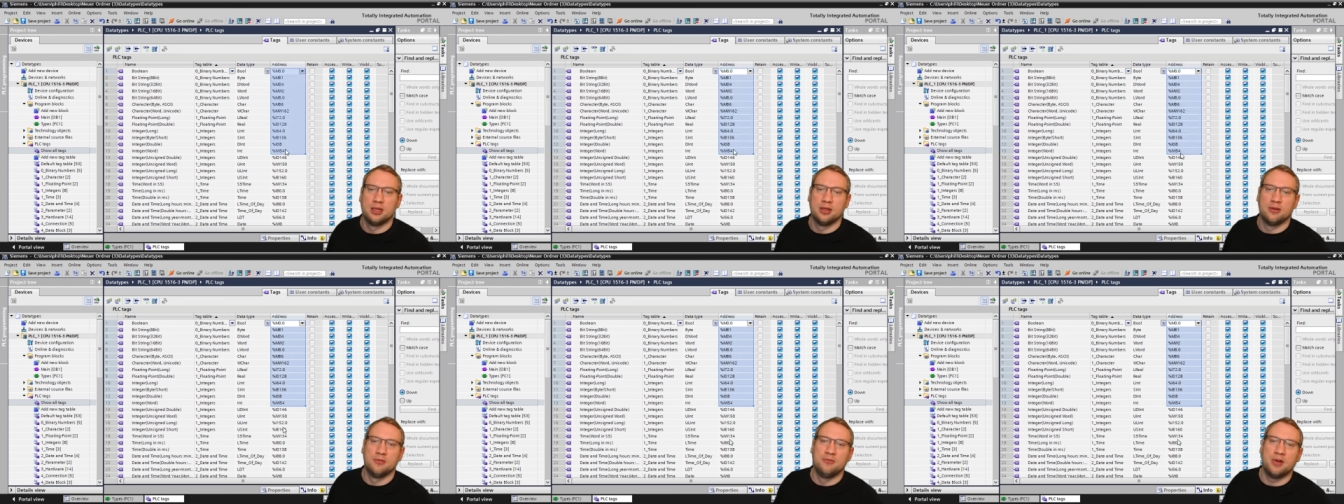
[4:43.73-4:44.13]

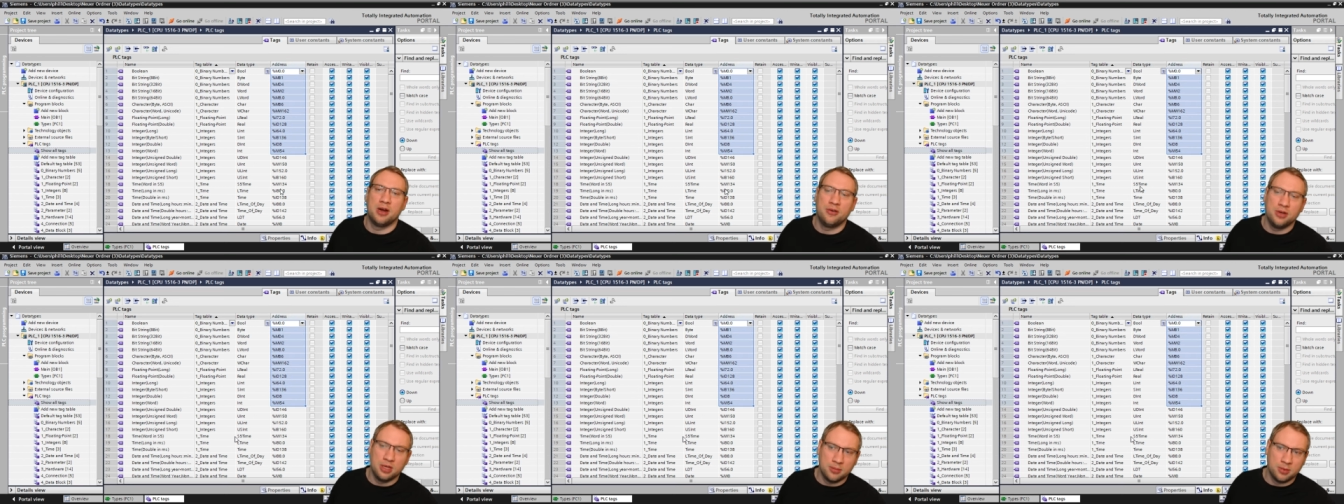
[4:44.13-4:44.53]

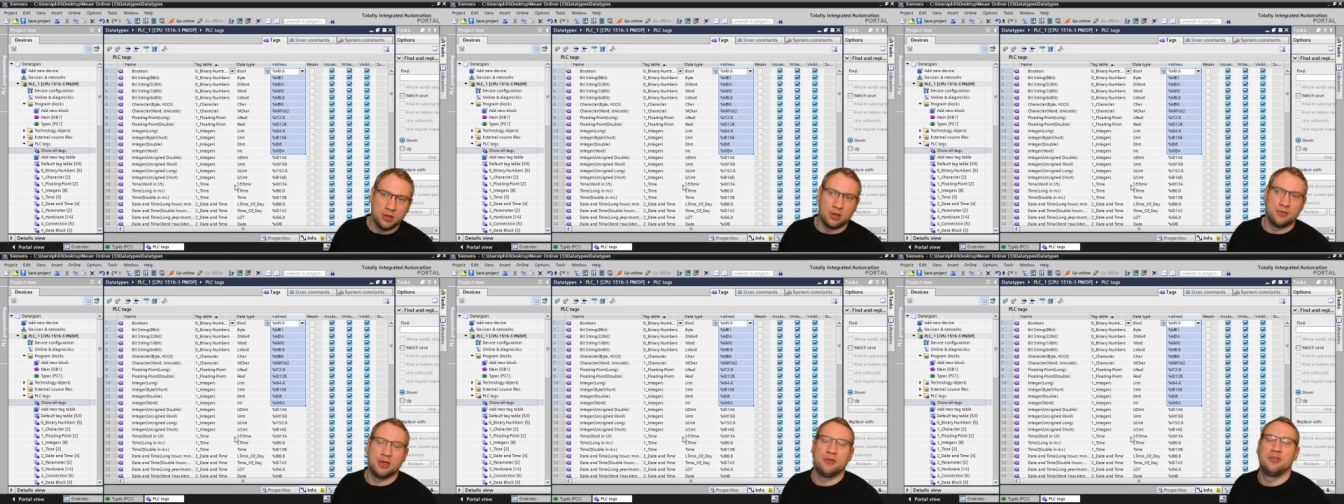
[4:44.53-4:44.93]
variable,
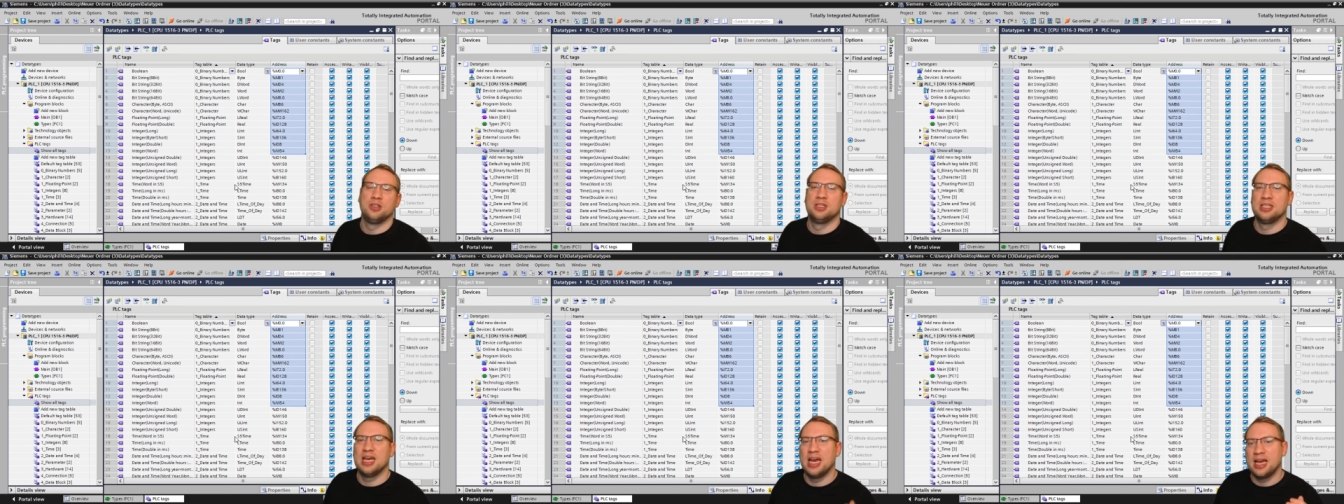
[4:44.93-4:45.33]
of every
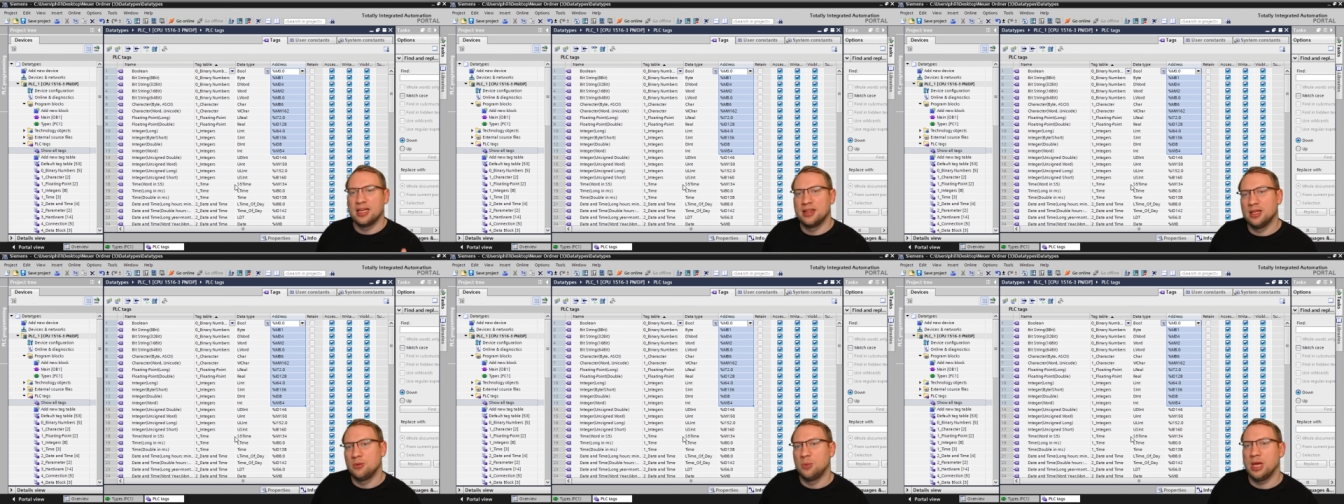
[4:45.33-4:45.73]
tag
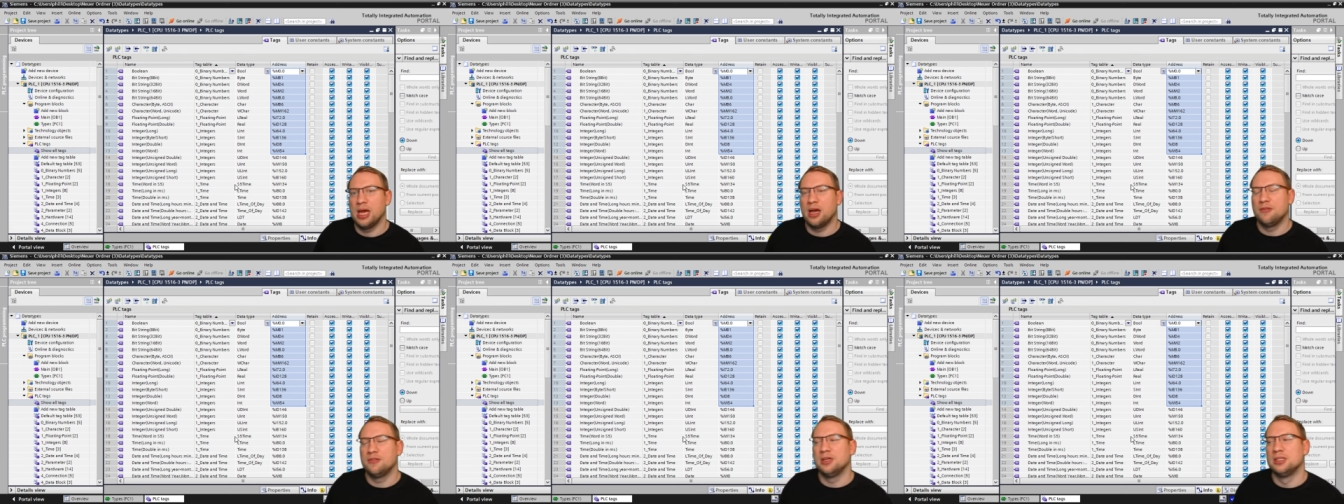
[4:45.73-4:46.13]
that we
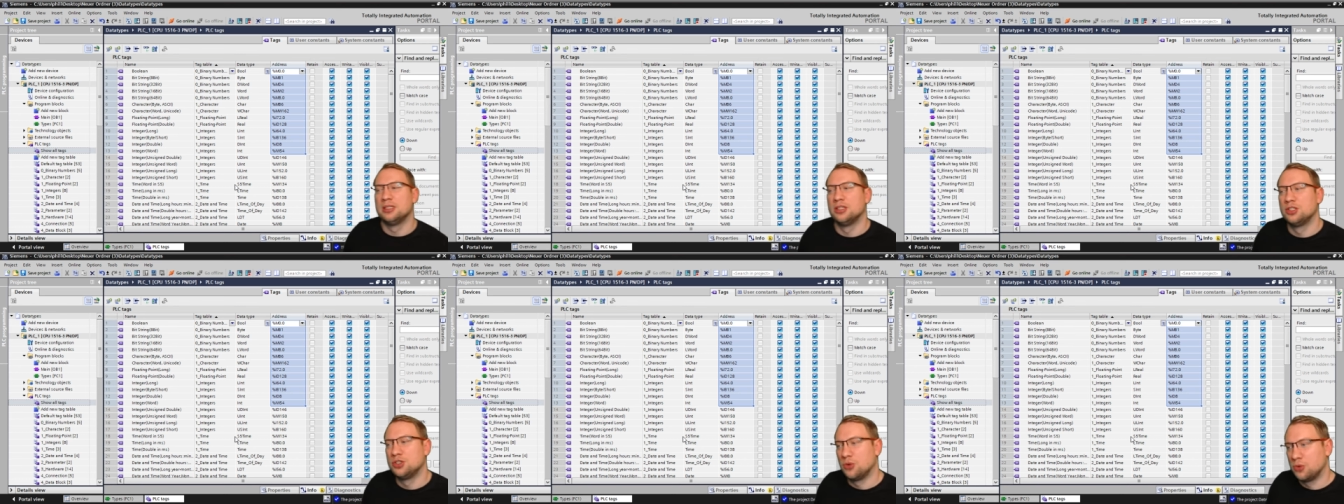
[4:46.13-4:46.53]
have, is the
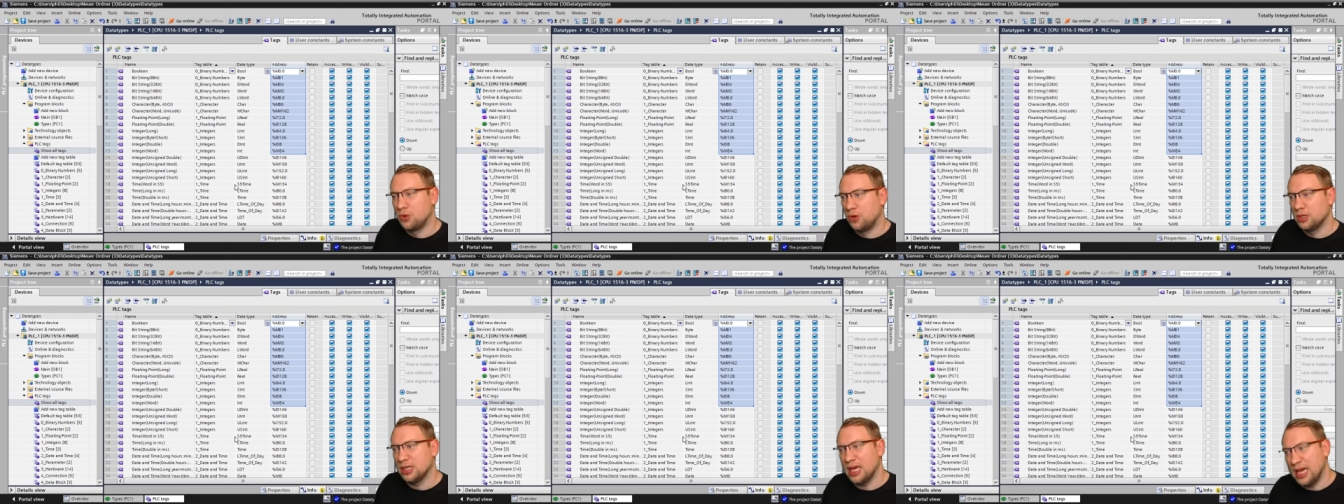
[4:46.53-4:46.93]

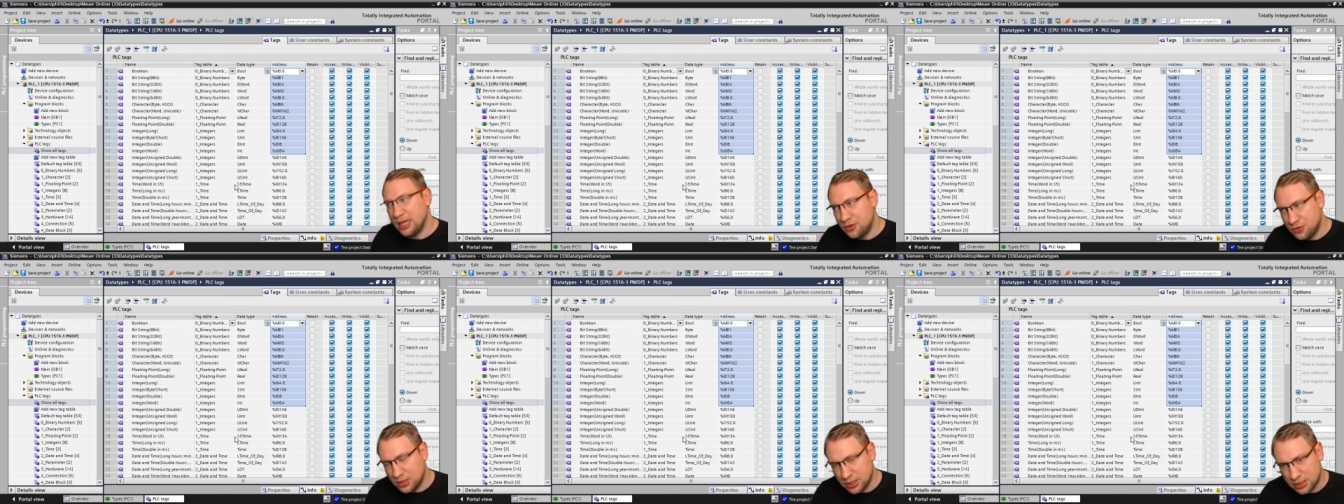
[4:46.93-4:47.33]
so-called
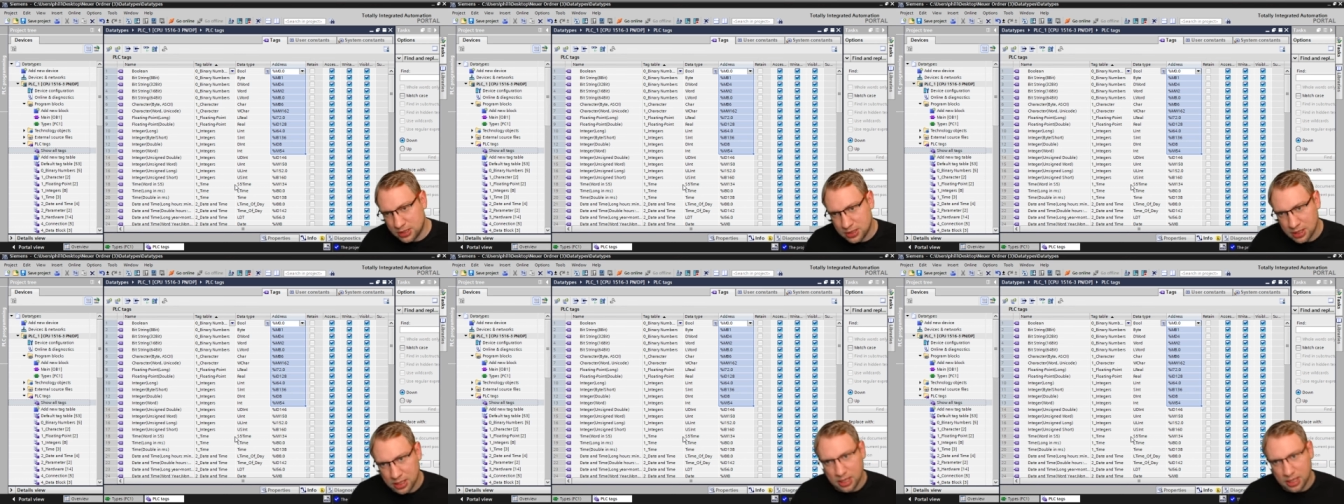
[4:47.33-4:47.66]
address.